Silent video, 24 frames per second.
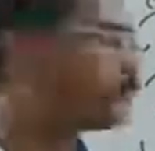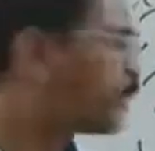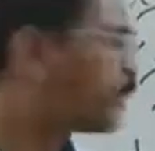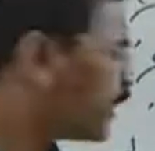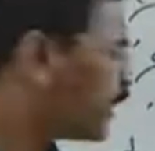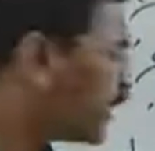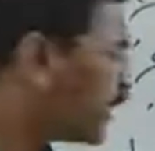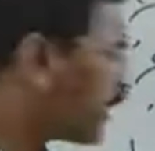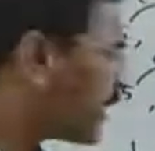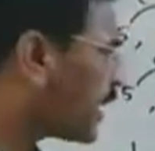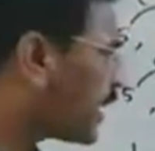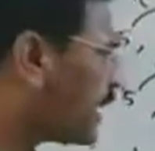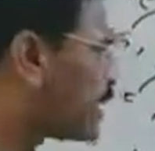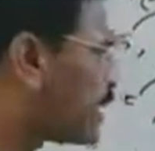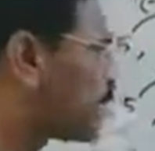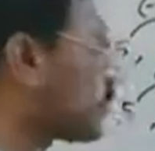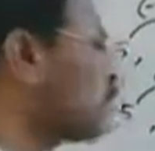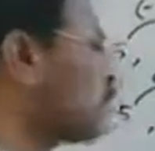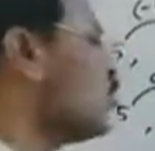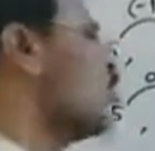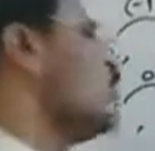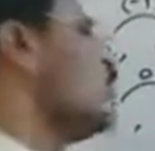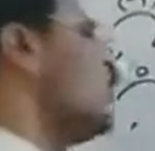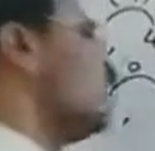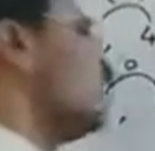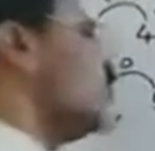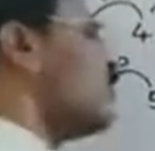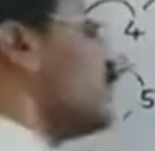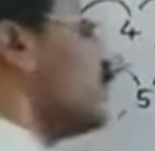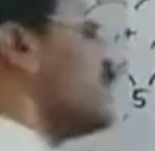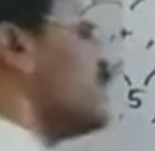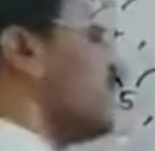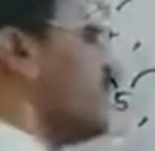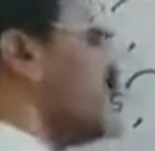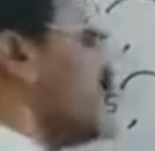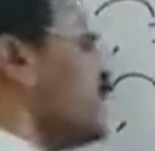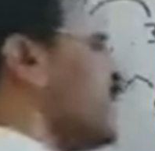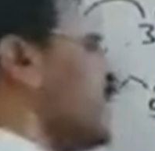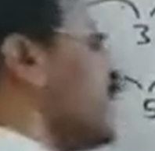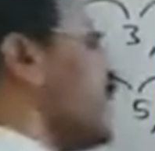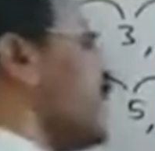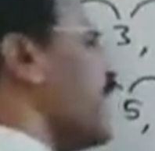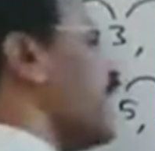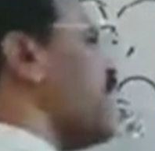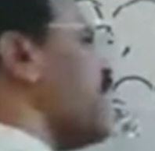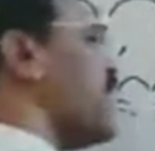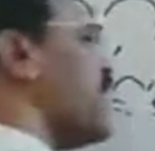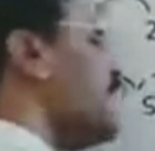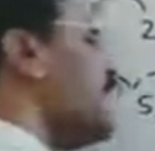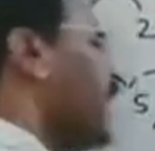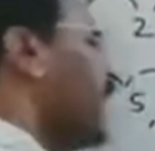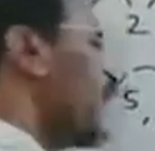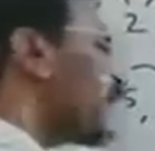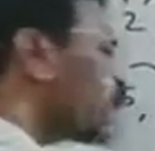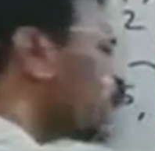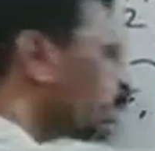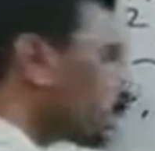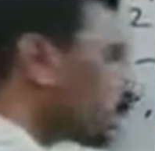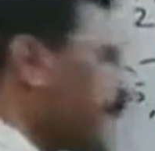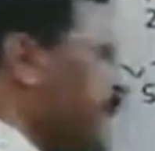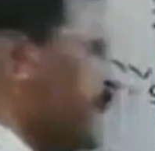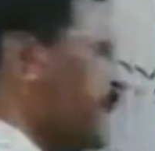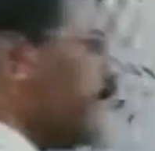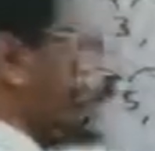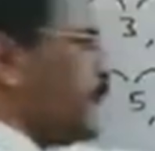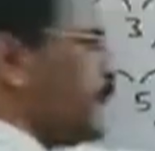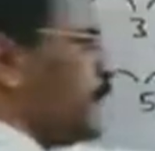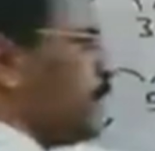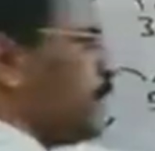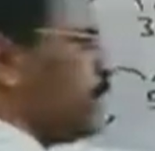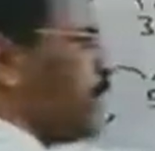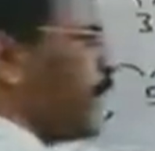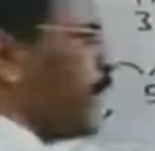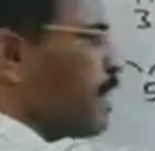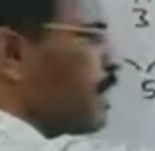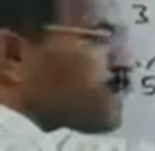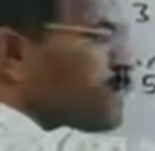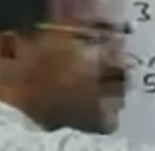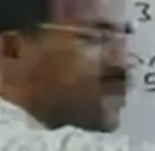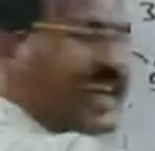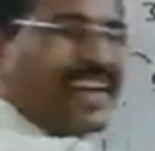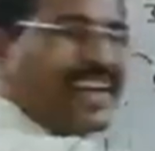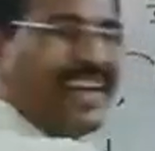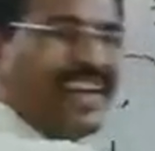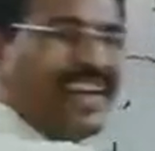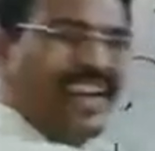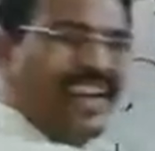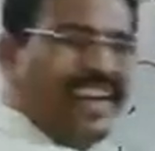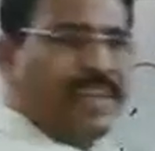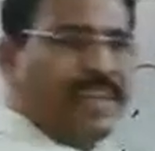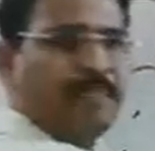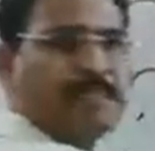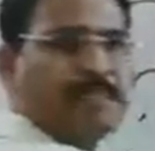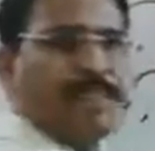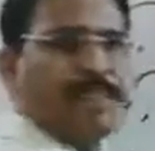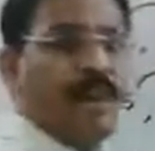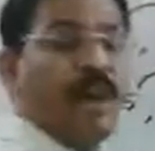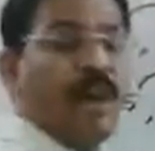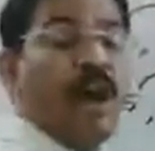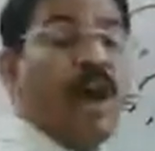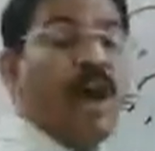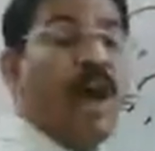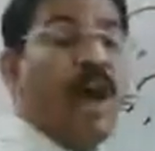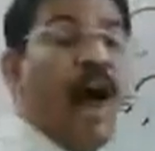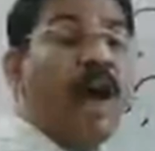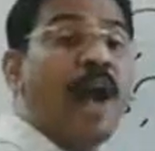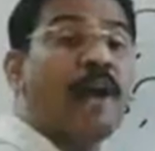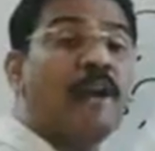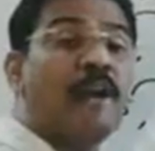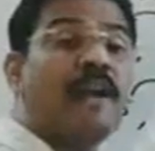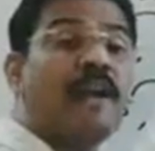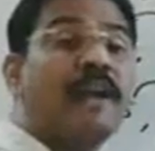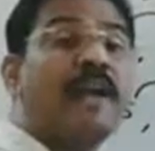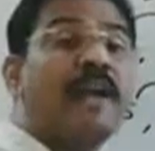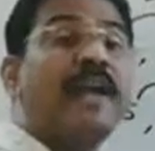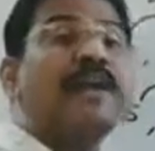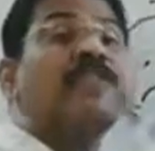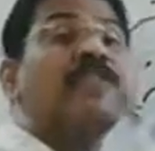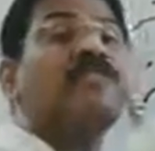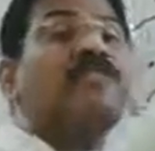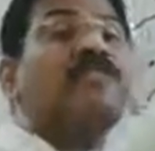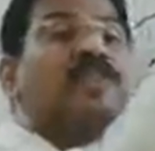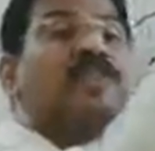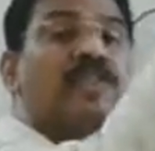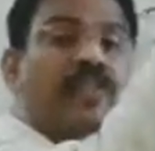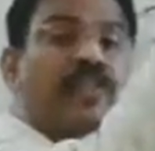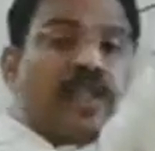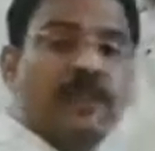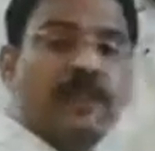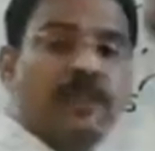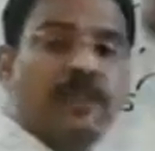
Here also, you can take every term, any number, 100th term